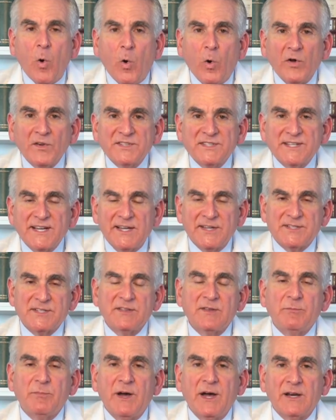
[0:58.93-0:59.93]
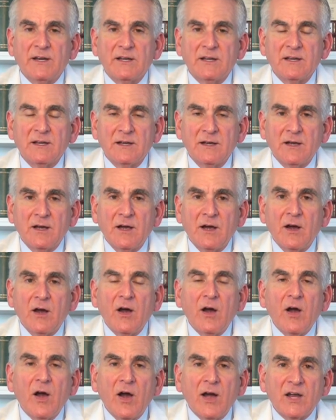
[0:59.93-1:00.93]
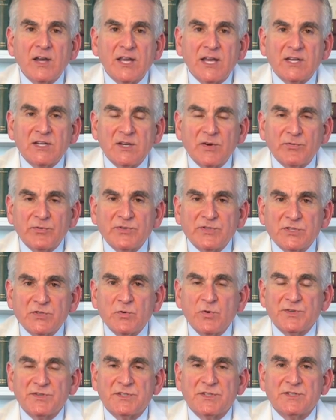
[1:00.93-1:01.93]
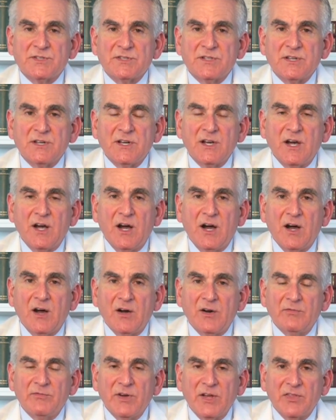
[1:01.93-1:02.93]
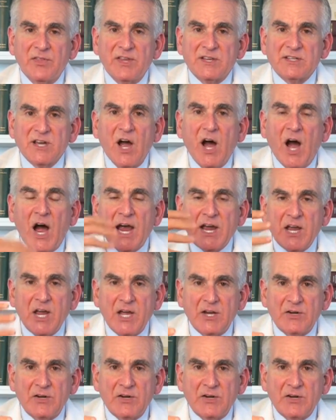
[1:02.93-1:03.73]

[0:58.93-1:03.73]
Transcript: All cells in the body get different sources of these high